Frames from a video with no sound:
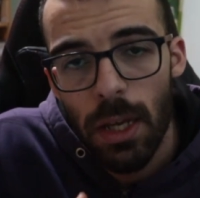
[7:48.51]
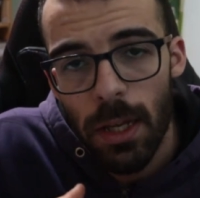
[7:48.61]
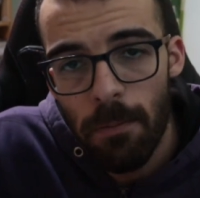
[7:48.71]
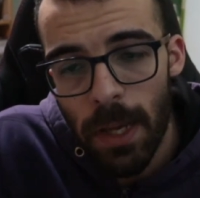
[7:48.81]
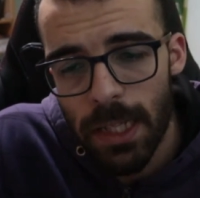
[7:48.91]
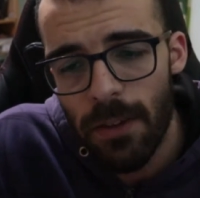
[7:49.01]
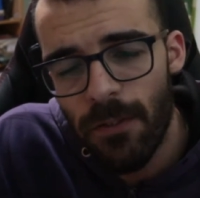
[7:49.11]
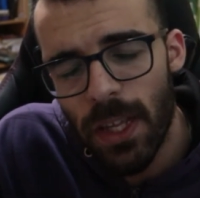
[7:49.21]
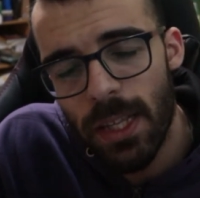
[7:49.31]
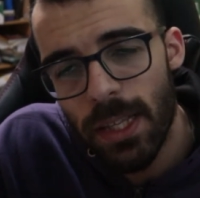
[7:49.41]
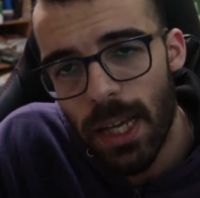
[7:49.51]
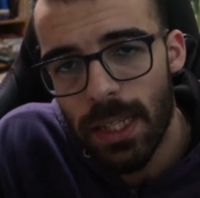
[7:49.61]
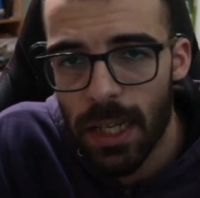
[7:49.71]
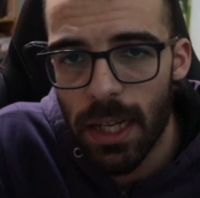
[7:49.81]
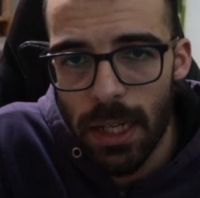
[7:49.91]
It makes a
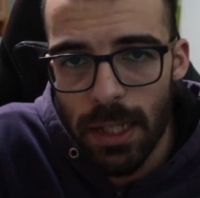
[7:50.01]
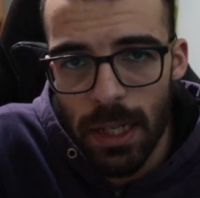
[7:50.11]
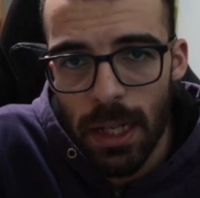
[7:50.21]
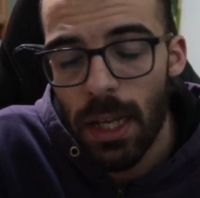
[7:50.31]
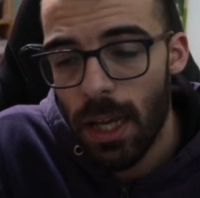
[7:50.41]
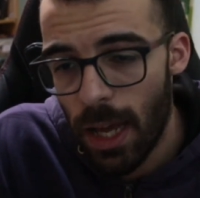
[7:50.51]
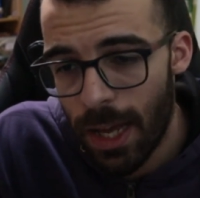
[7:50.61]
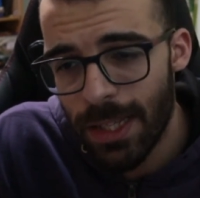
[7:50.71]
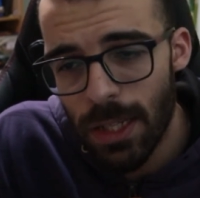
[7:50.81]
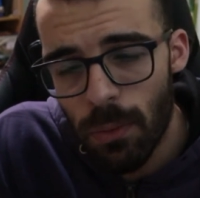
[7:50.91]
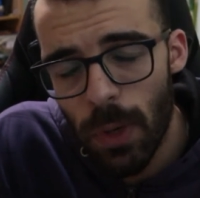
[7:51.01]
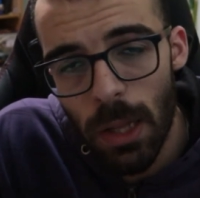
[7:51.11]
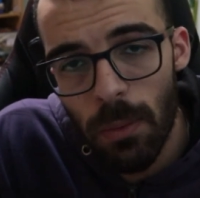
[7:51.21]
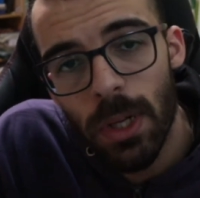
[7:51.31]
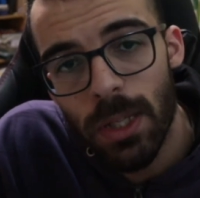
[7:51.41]
fantastic listen and
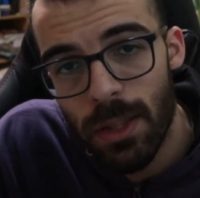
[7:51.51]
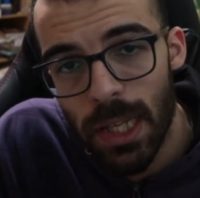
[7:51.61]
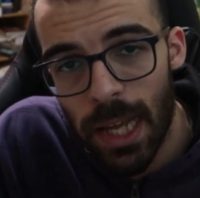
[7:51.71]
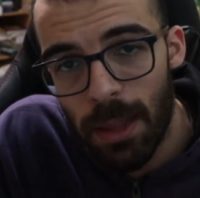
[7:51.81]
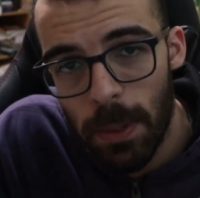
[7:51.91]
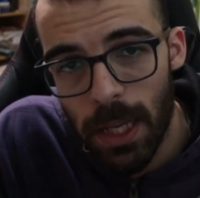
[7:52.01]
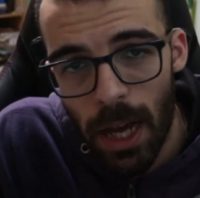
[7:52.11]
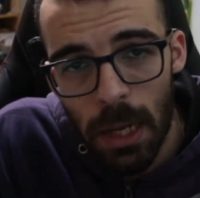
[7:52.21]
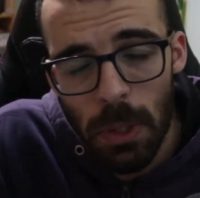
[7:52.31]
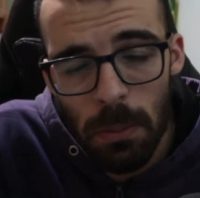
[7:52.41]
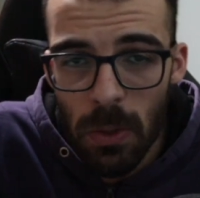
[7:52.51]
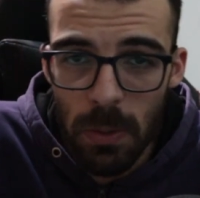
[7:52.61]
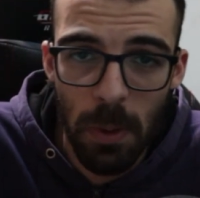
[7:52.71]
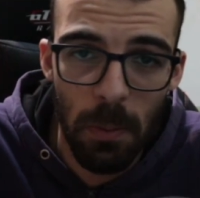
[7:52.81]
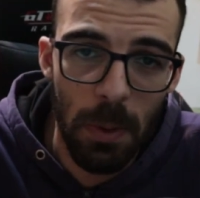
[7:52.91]
well worth the LP I will
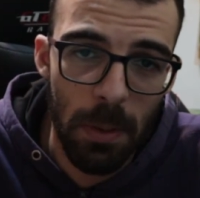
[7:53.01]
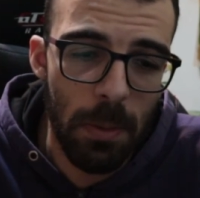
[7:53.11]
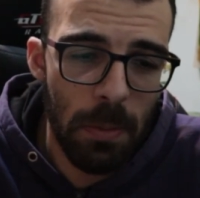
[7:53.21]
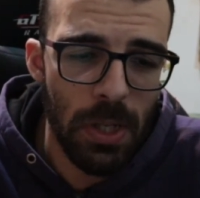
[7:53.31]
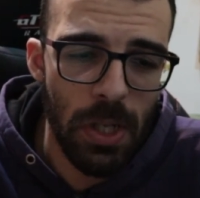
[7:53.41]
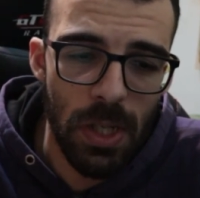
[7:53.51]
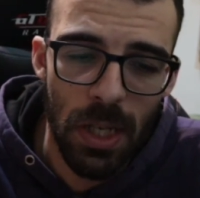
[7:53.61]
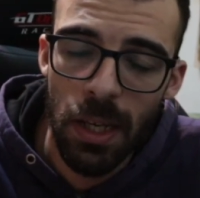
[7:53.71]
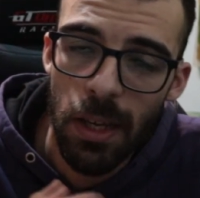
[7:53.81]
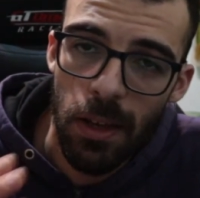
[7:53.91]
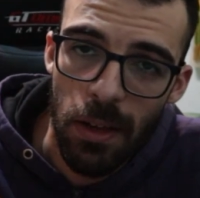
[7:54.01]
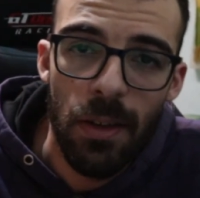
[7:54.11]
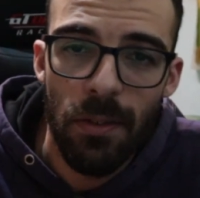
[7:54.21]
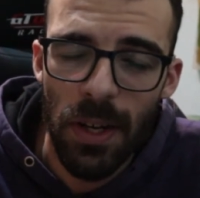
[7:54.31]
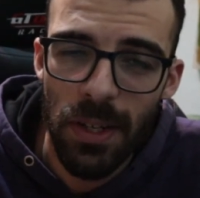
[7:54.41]
most probably be purchasing
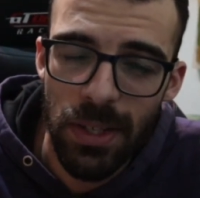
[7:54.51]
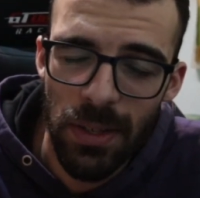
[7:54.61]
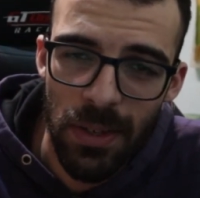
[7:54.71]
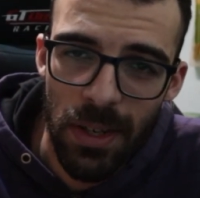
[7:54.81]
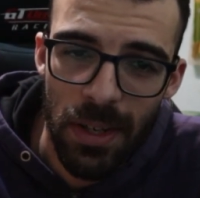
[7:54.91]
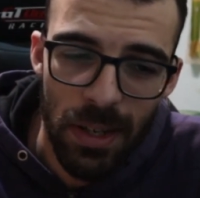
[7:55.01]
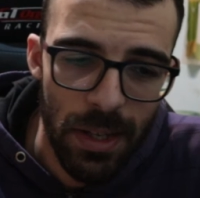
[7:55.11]
very soon.